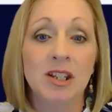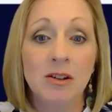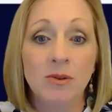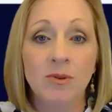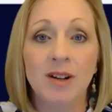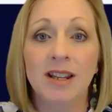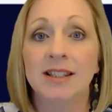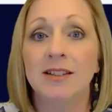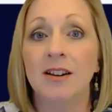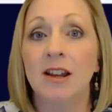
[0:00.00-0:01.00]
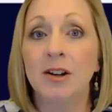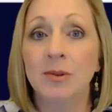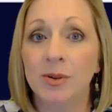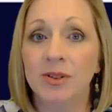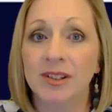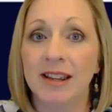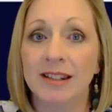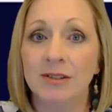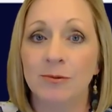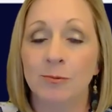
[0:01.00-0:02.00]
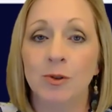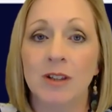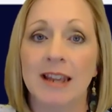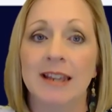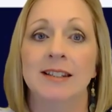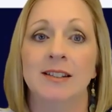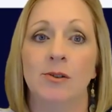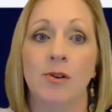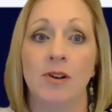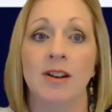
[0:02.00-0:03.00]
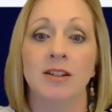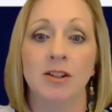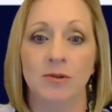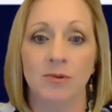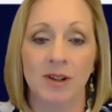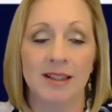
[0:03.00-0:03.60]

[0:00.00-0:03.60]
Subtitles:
to you, it's not 100% reliant on you.